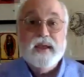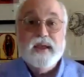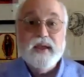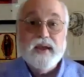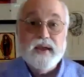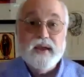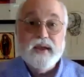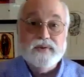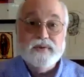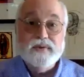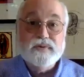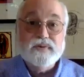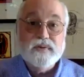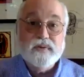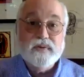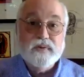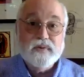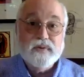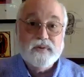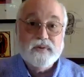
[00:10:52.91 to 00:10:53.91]
is
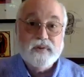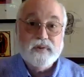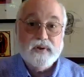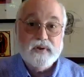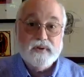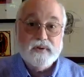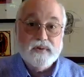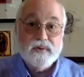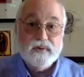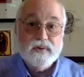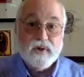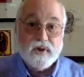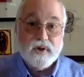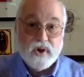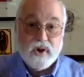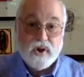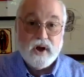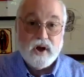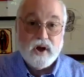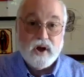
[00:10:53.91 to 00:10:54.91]
the
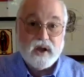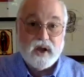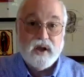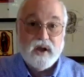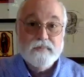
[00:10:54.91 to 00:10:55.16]
cook,